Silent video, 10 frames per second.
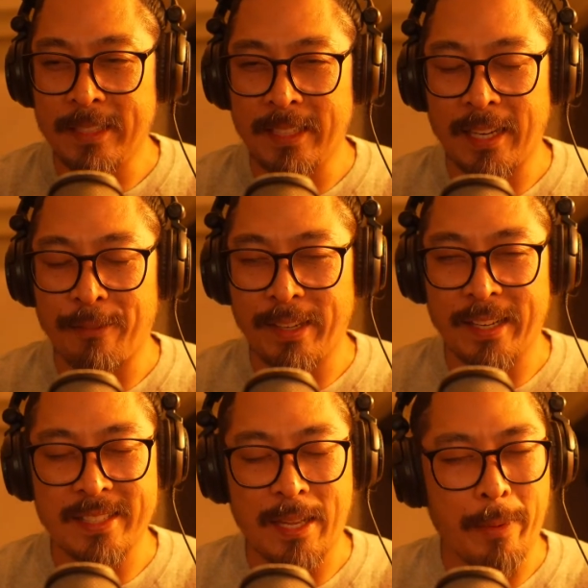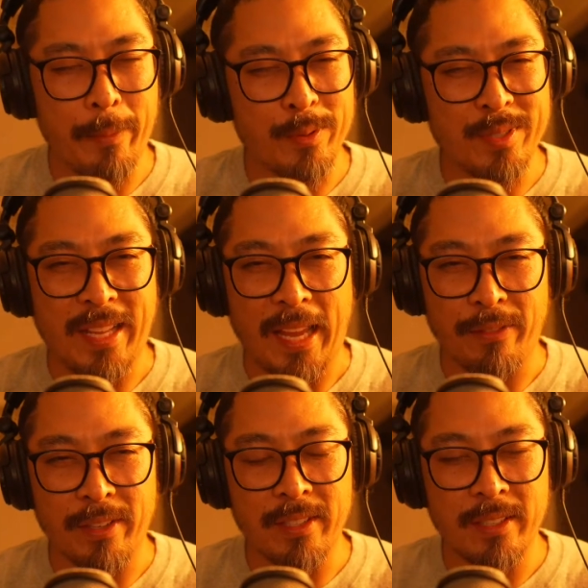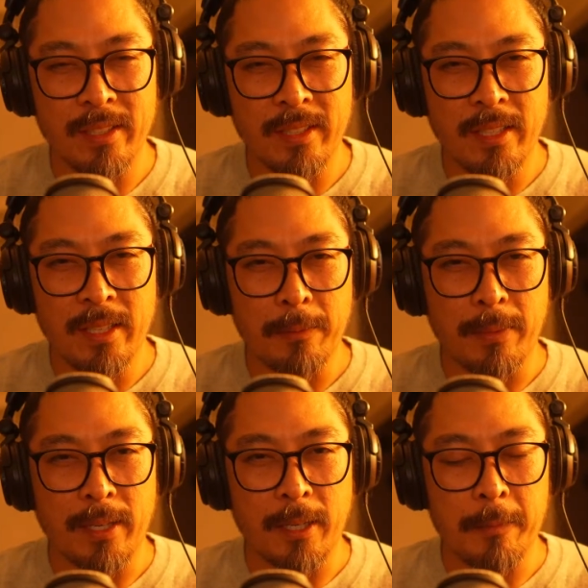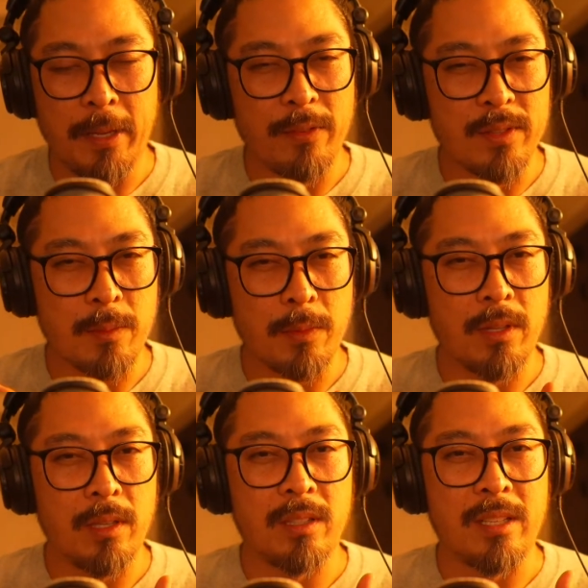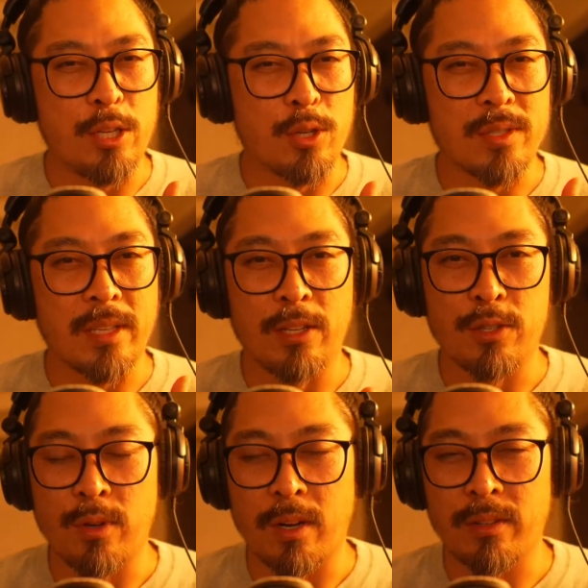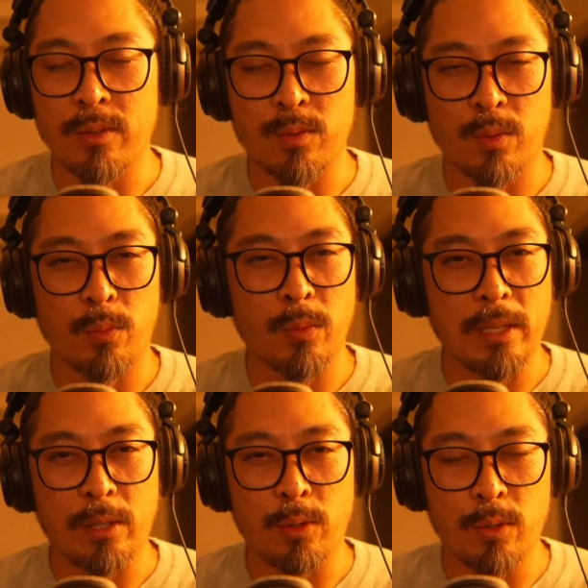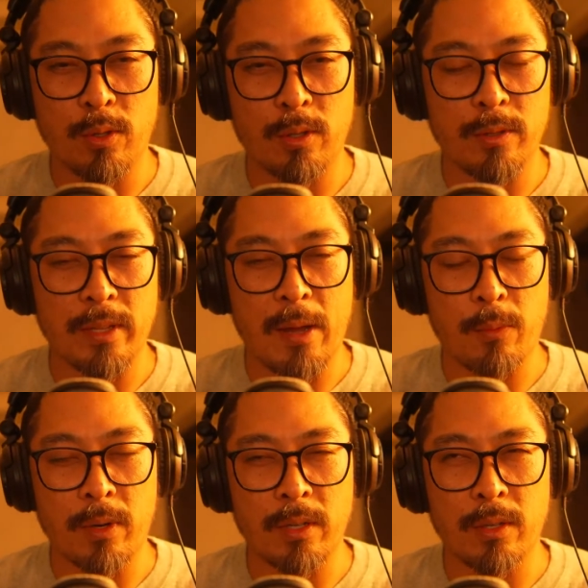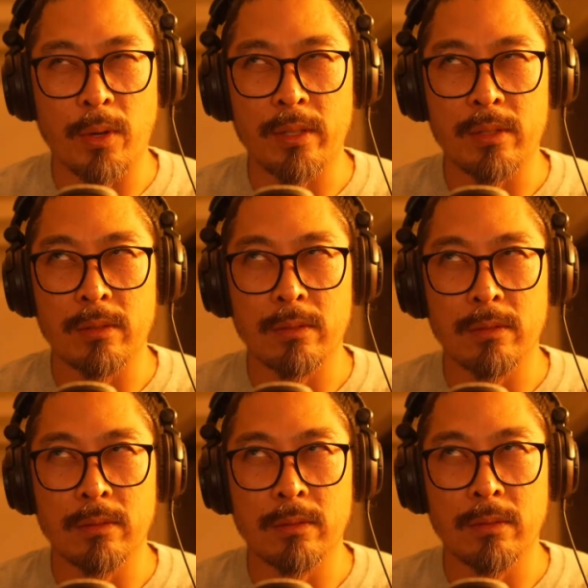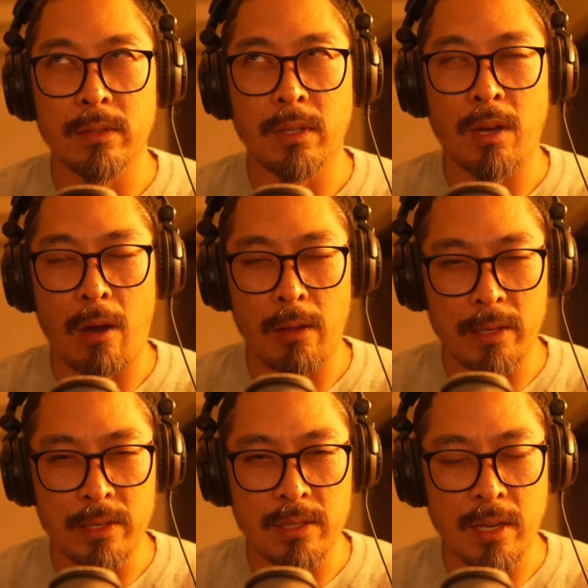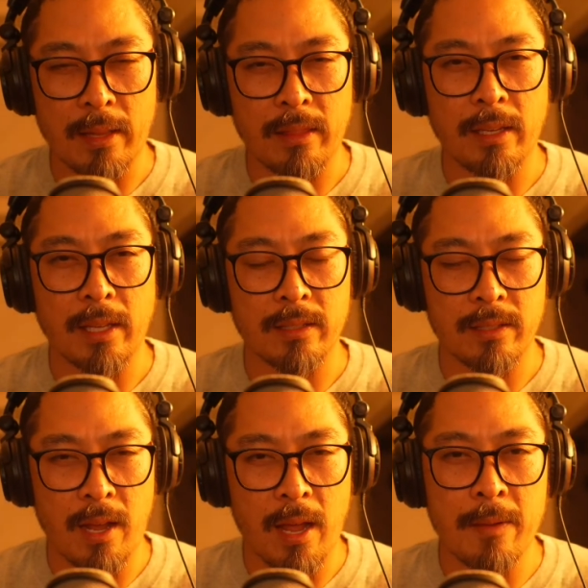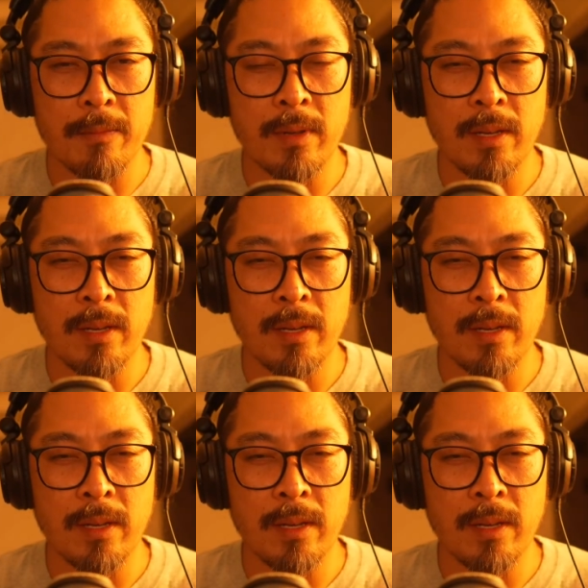I forget his name, maybe it was David. But even some of the teachers and instructors were really cool that were going to college, I think, at the time.